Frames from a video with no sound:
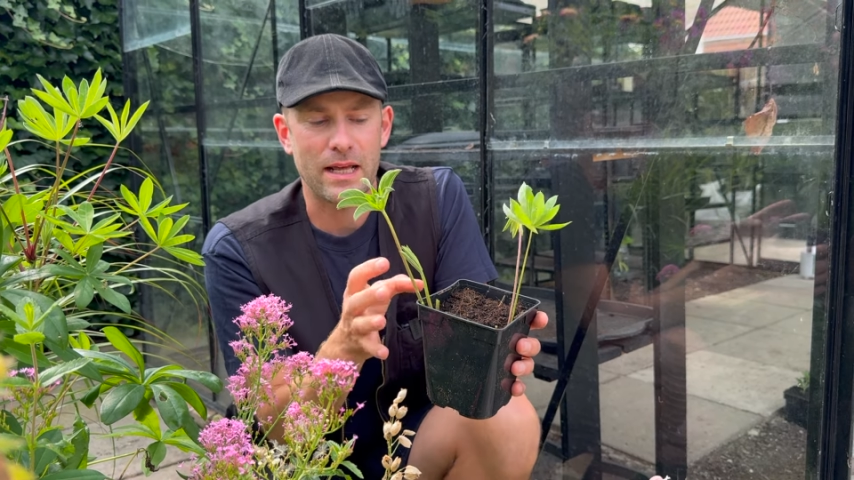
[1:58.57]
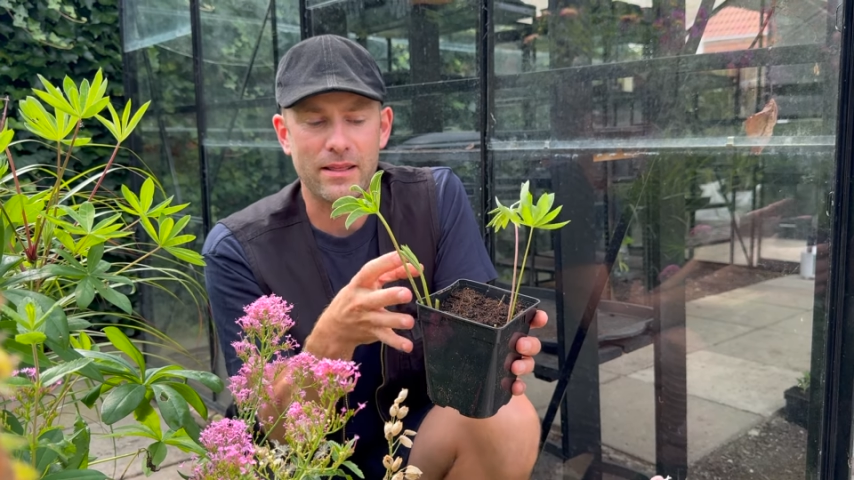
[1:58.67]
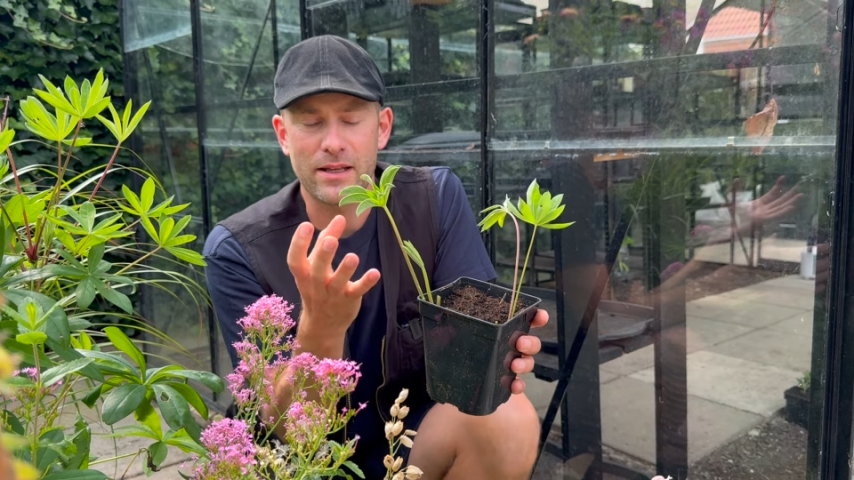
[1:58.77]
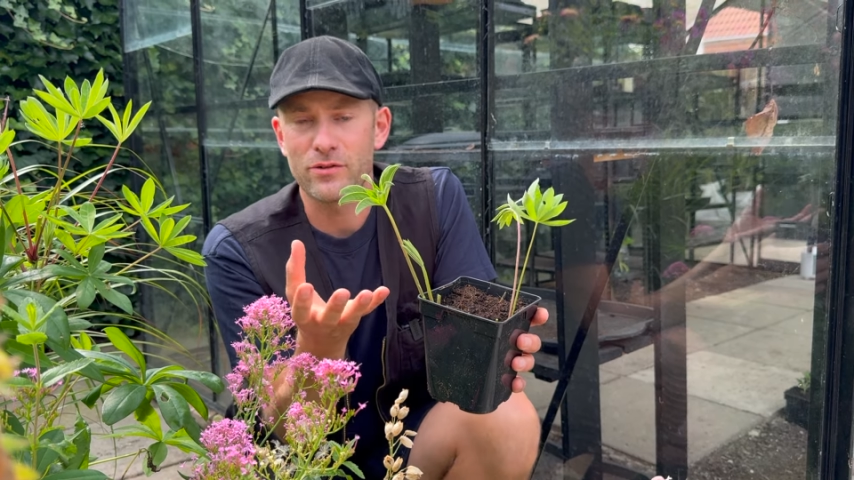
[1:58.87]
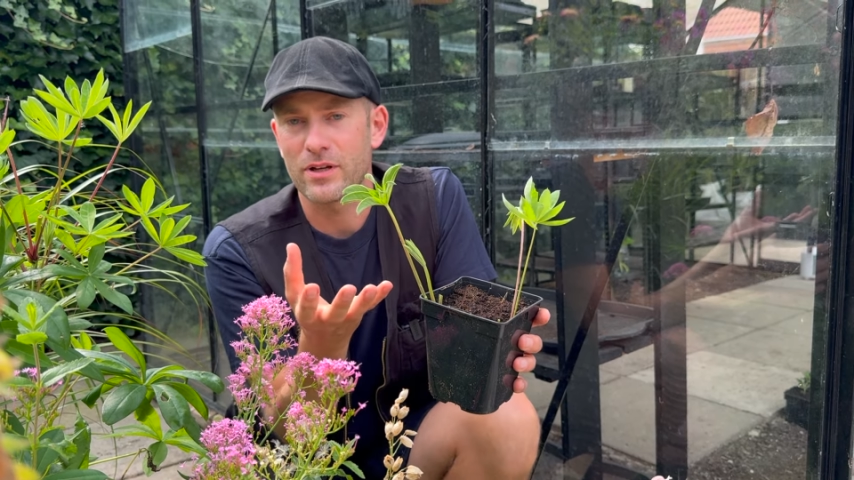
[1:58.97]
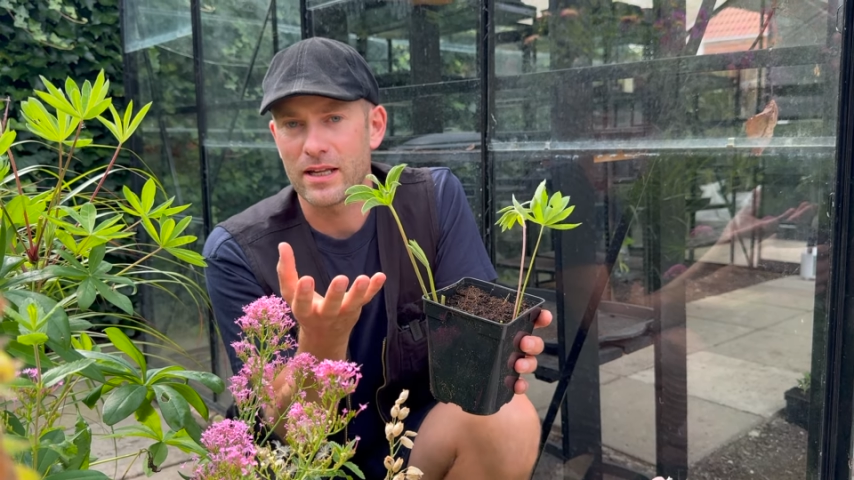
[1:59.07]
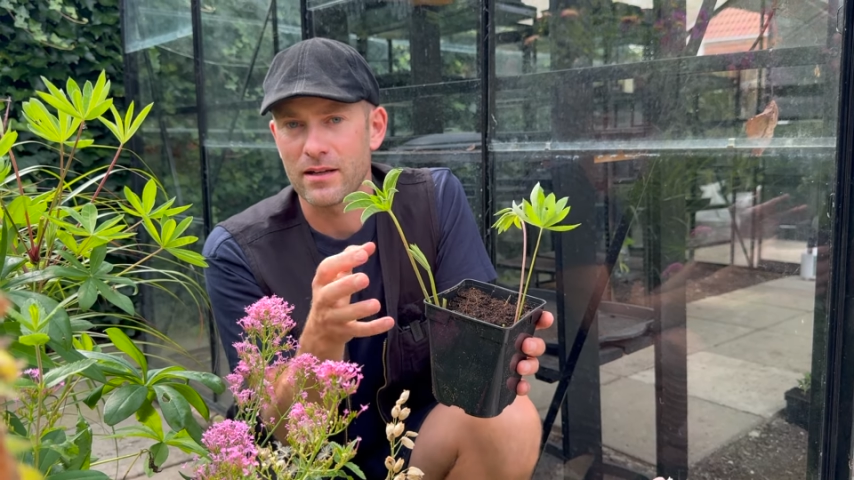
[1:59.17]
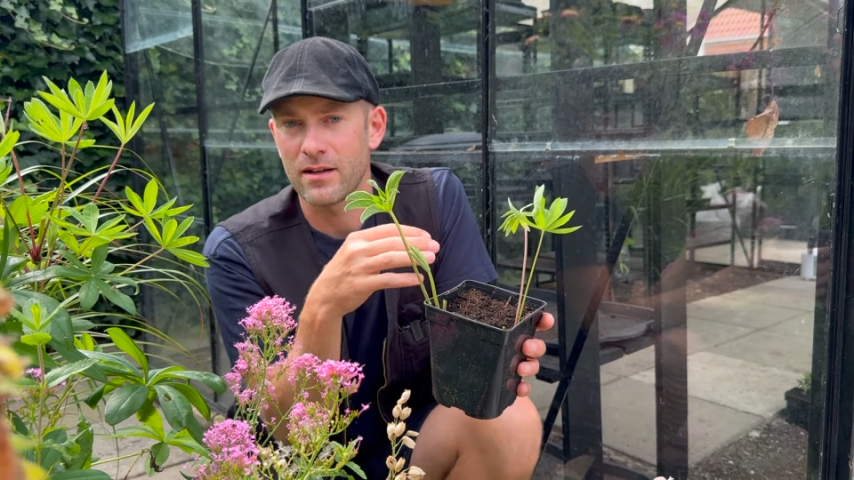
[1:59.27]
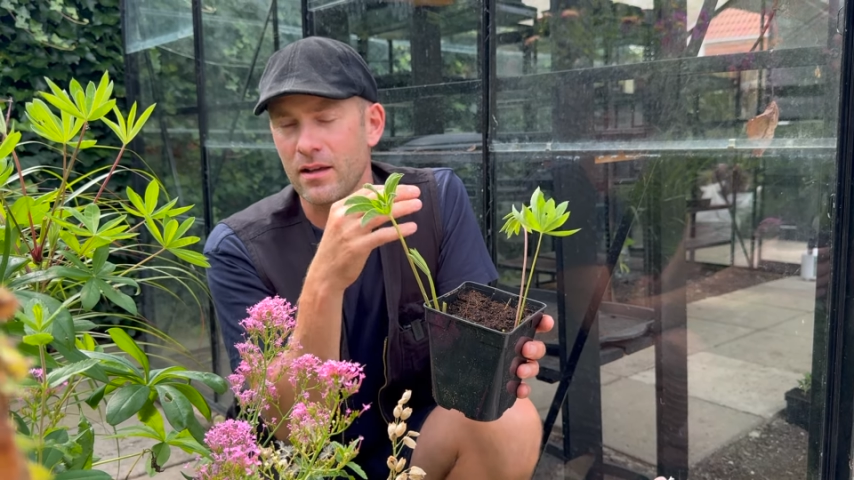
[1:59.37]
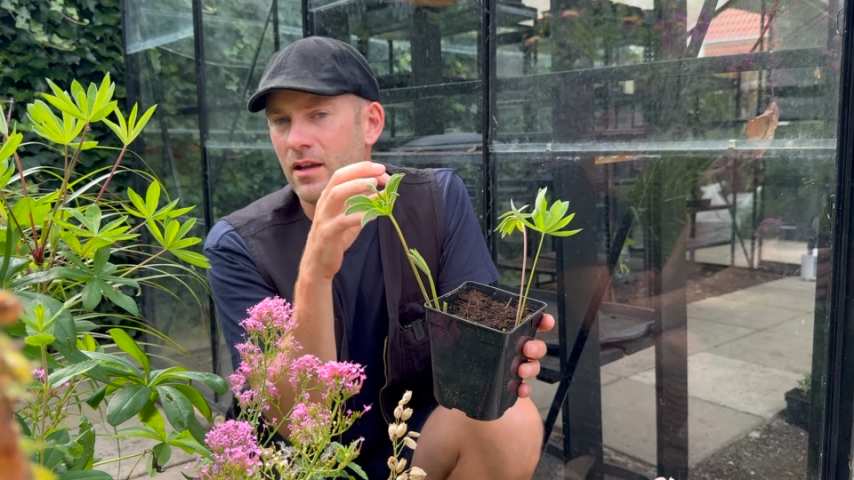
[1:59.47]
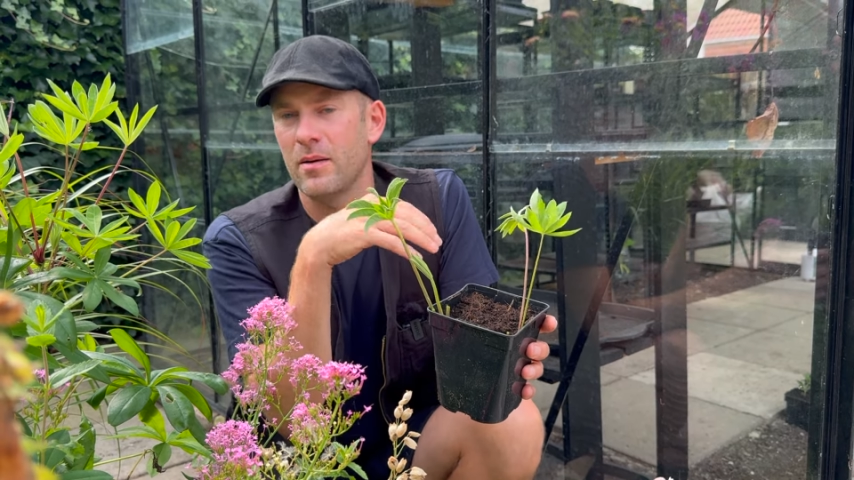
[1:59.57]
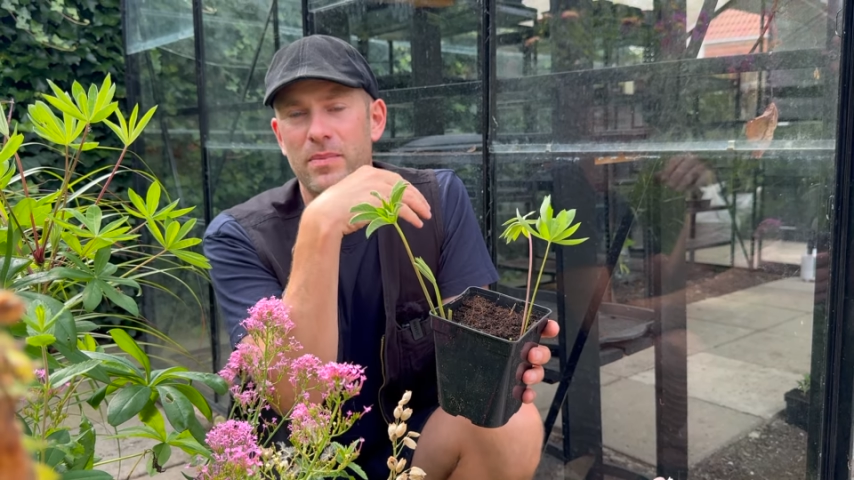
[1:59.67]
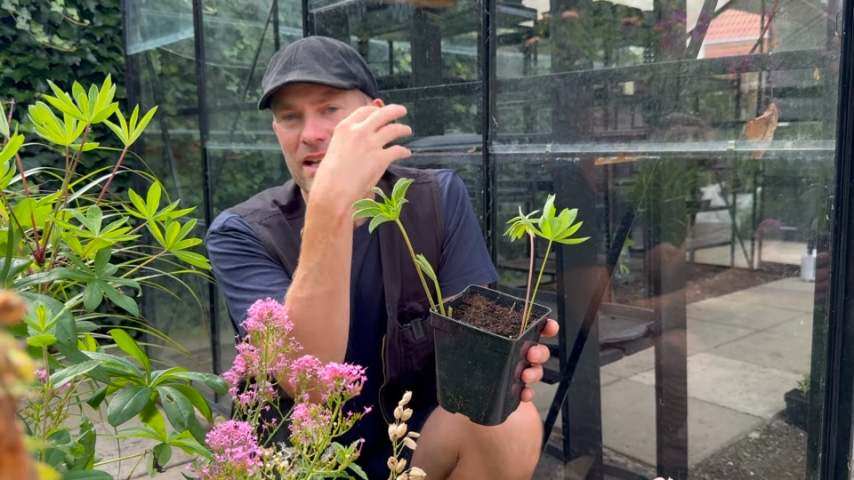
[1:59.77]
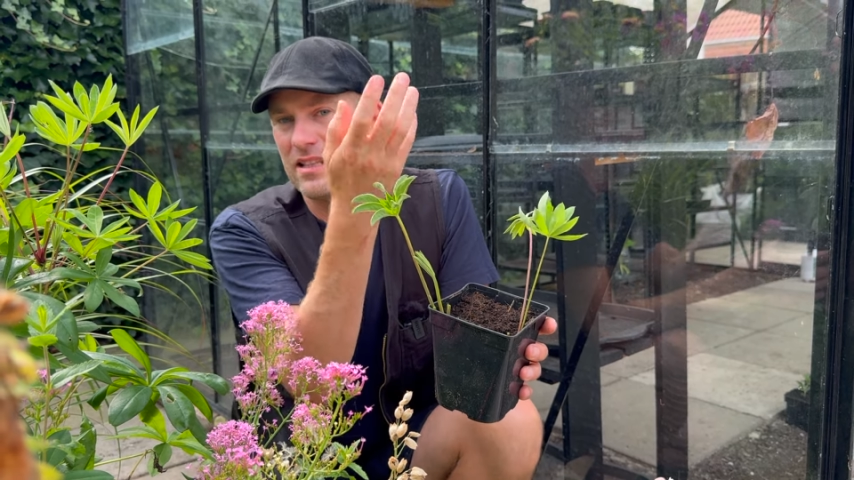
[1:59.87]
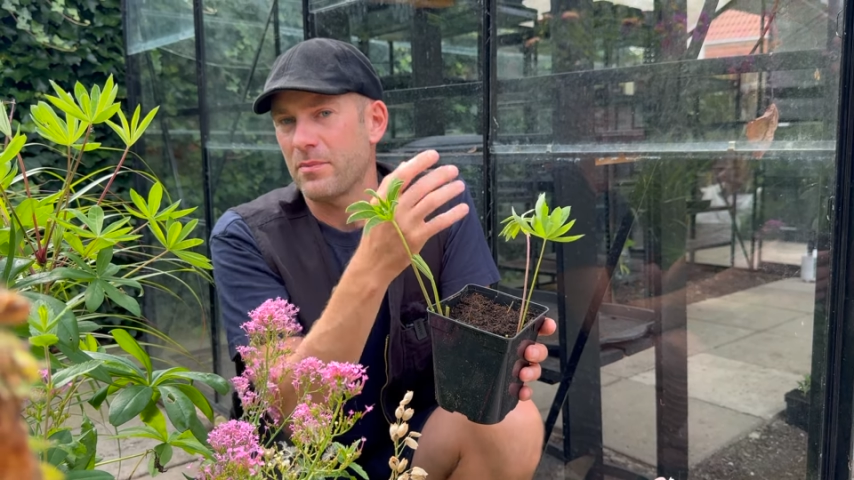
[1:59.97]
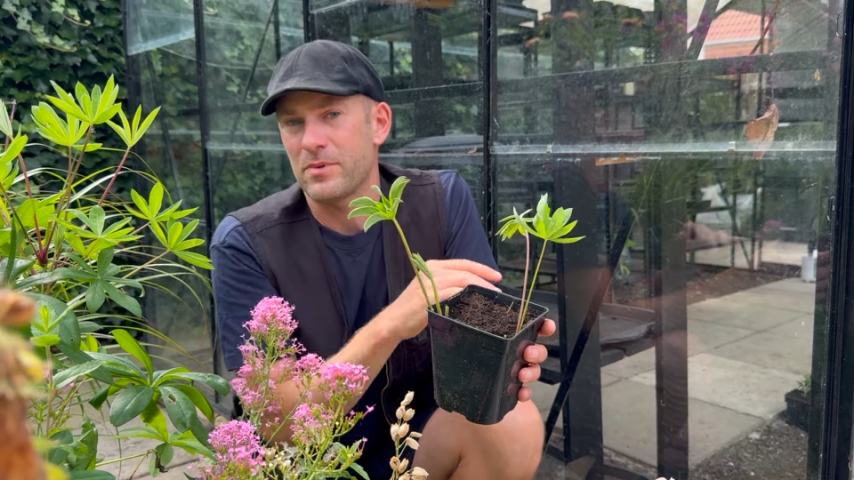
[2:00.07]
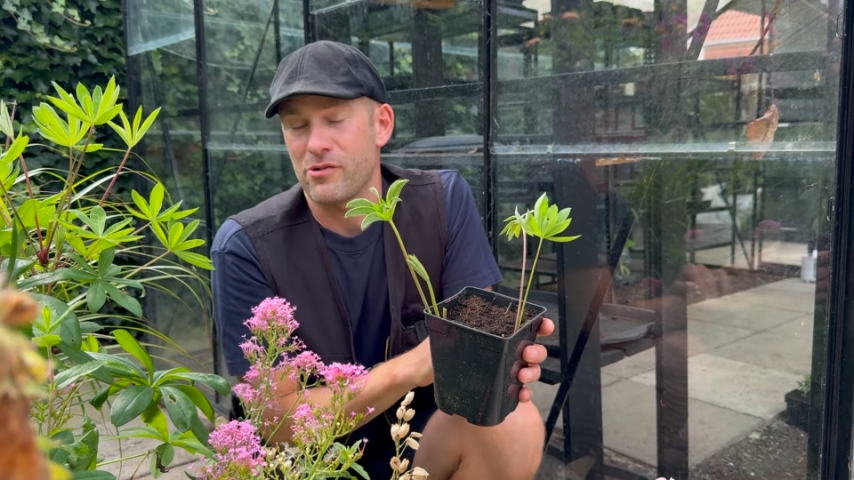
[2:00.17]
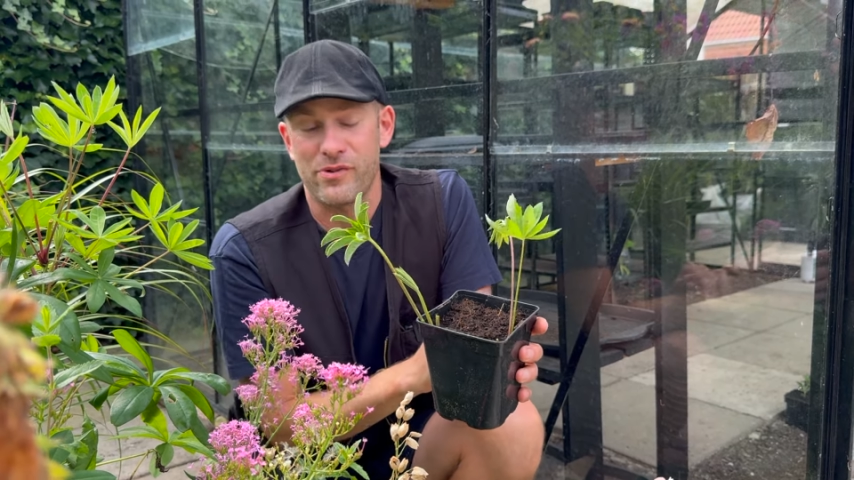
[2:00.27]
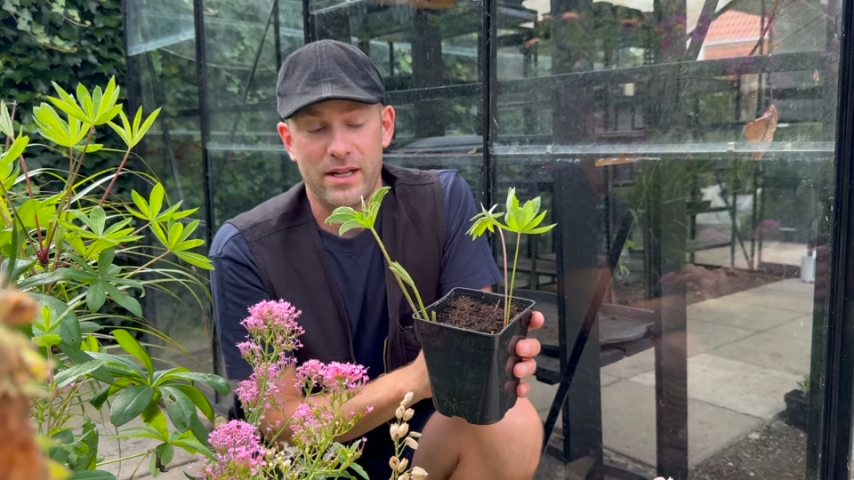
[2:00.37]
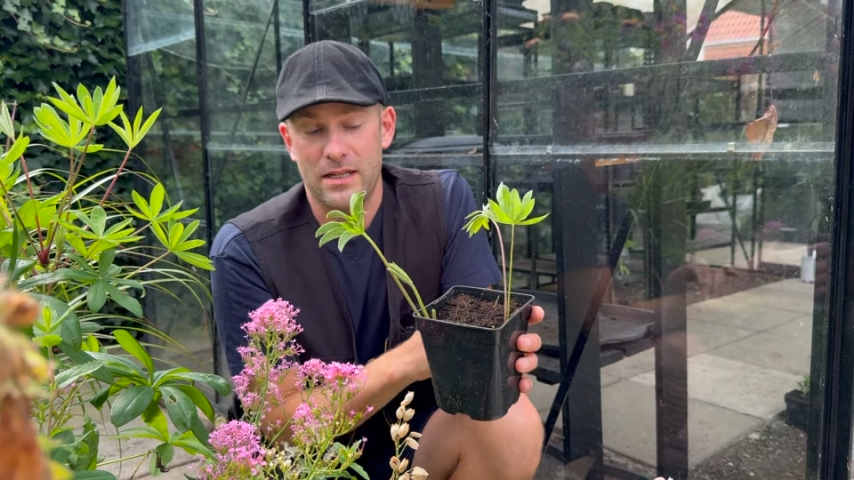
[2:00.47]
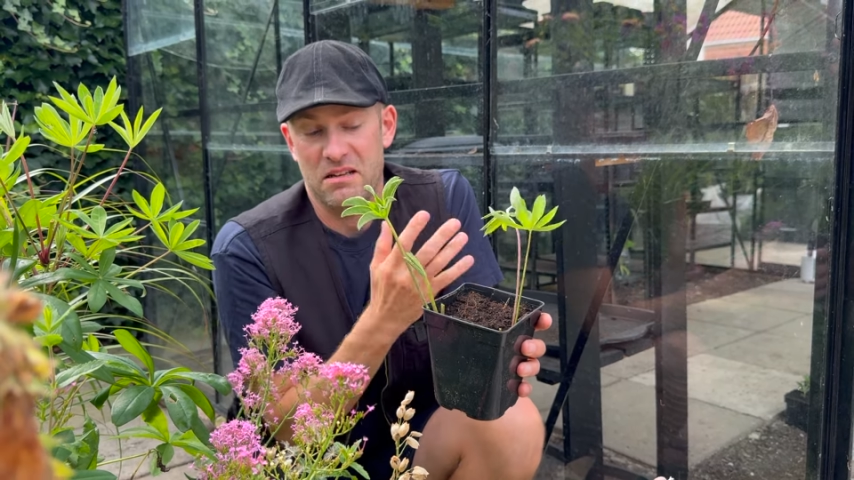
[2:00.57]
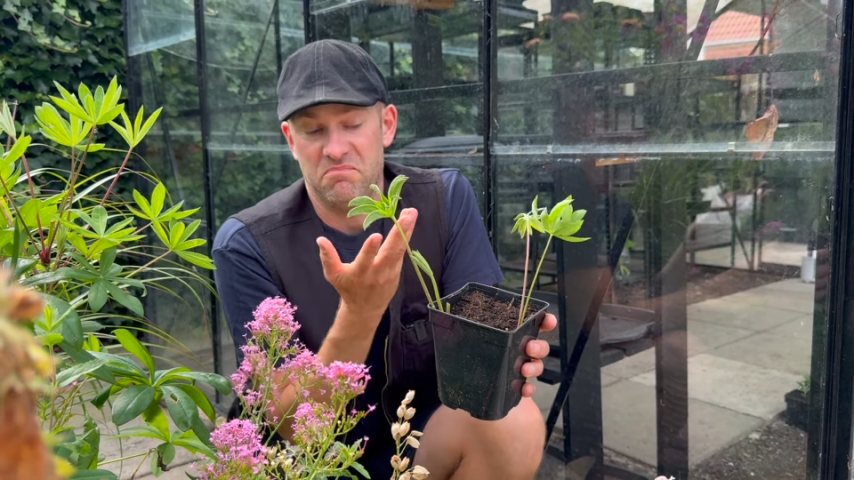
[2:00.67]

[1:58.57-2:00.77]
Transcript: and then you can plant them directly